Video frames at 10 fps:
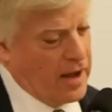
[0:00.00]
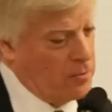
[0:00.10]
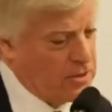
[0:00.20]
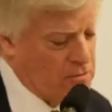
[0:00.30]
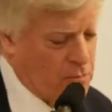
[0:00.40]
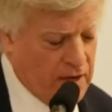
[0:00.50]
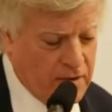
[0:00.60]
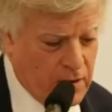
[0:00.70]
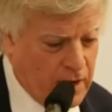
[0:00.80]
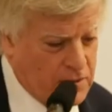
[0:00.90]

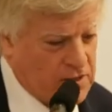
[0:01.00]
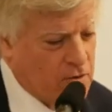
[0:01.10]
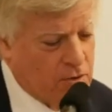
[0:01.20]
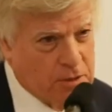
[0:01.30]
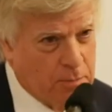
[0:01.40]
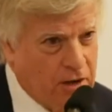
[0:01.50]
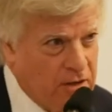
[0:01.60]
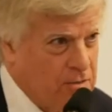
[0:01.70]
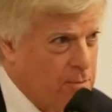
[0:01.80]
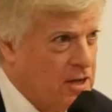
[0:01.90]
I was a
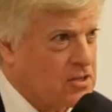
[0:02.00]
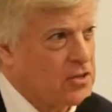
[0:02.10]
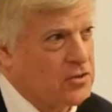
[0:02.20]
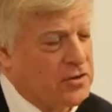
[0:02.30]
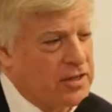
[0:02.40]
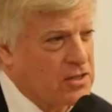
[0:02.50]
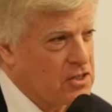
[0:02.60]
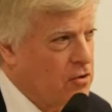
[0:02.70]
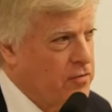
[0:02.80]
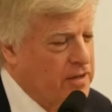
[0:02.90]
correspondent in Moscow during the
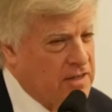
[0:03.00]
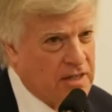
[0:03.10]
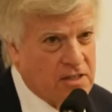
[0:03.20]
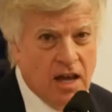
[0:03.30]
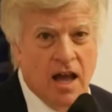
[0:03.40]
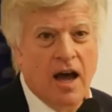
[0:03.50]
Soviet days.